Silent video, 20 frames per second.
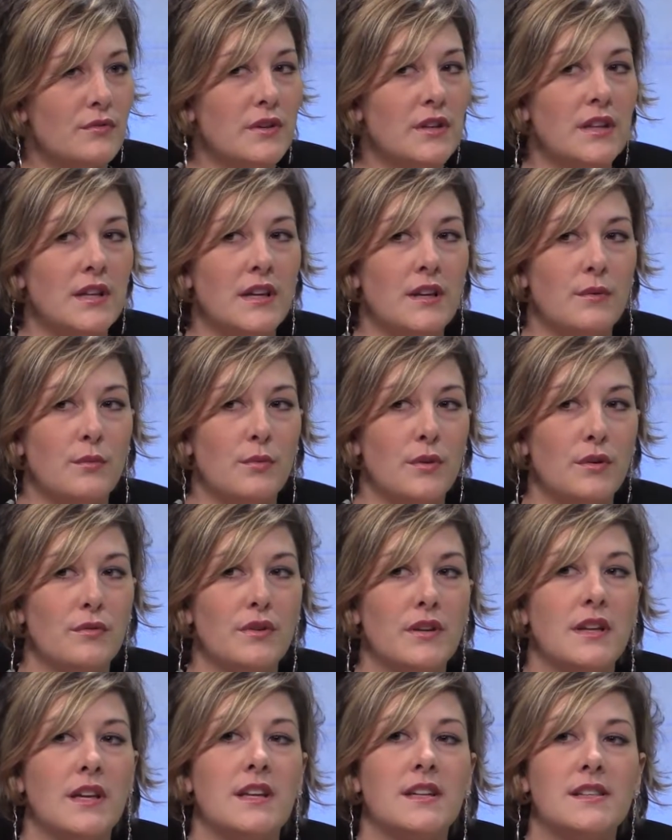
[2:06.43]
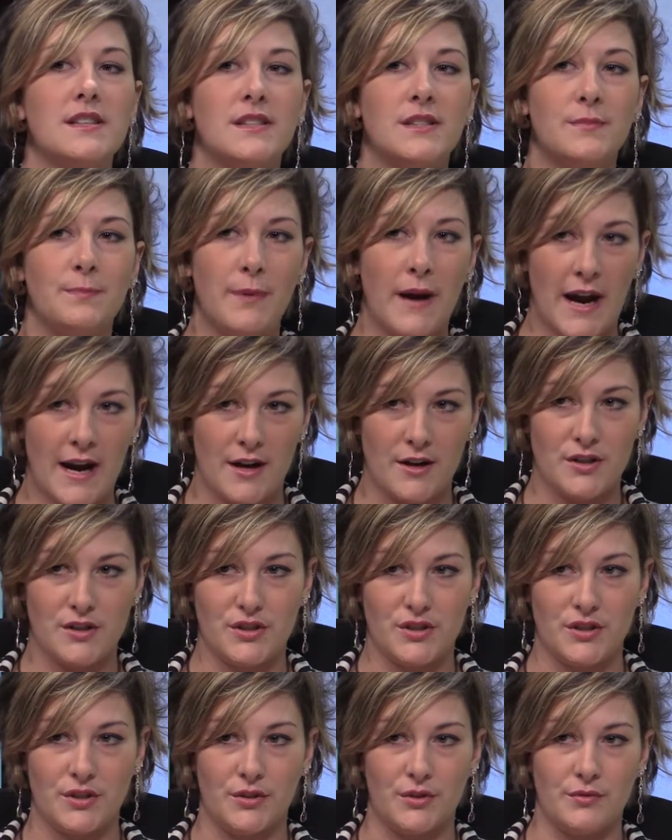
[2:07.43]
really
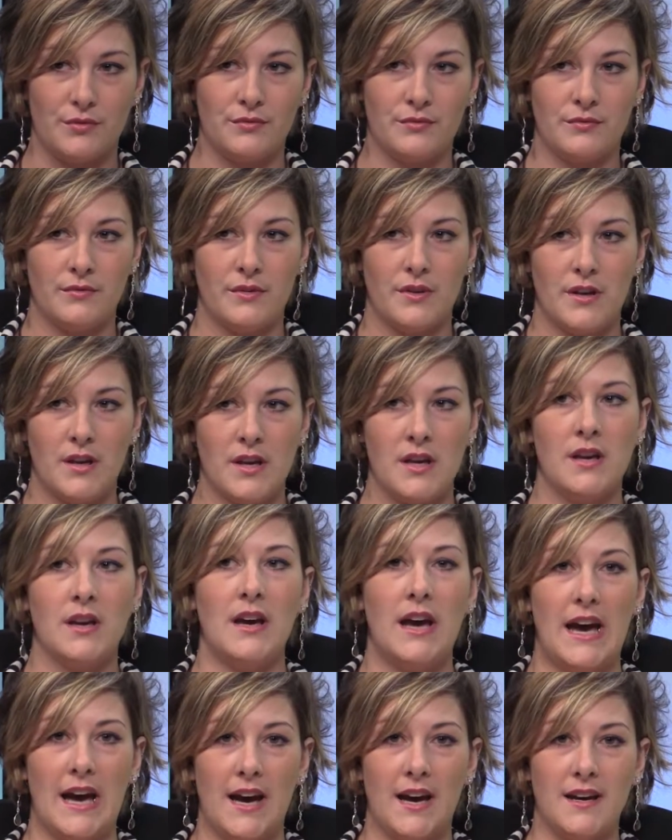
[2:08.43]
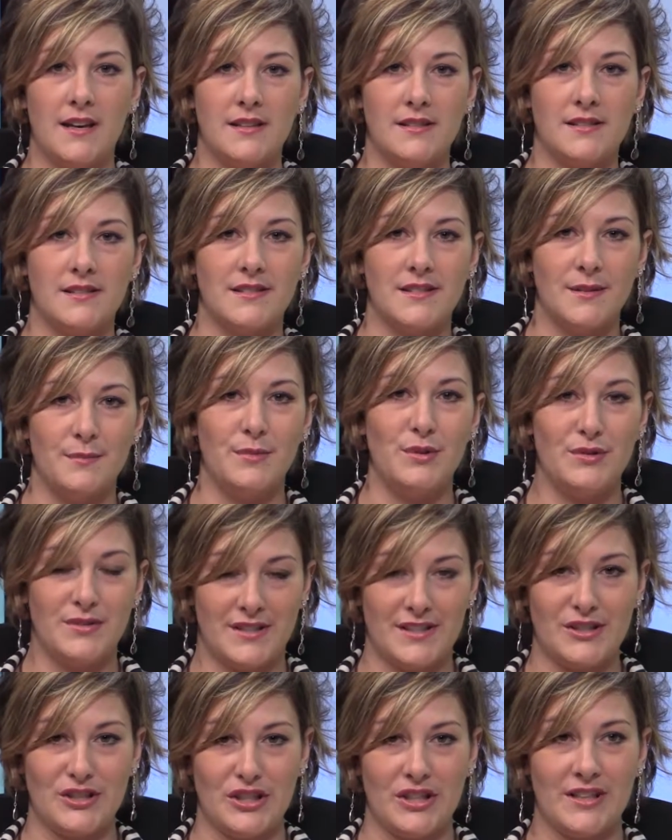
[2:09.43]
inspires you as a
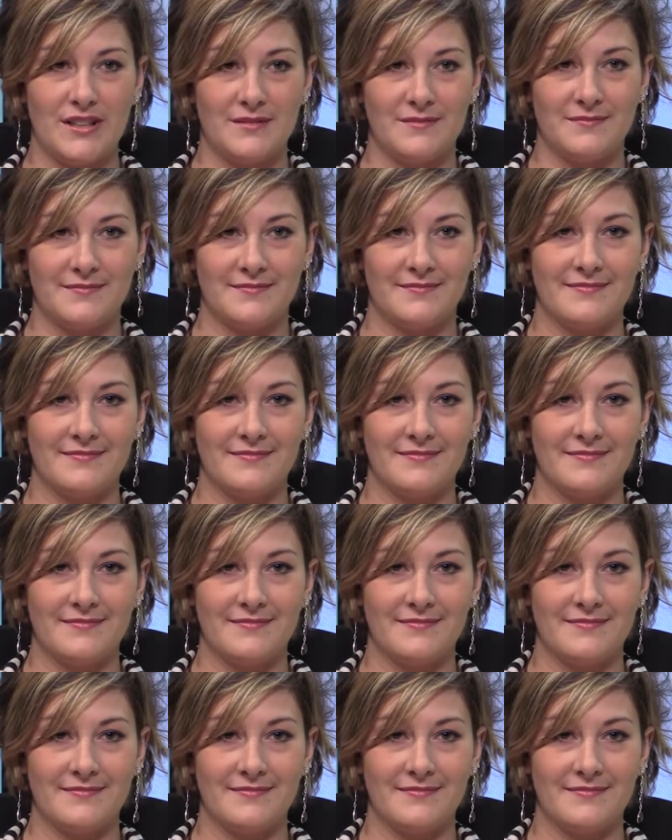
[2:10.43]
musician?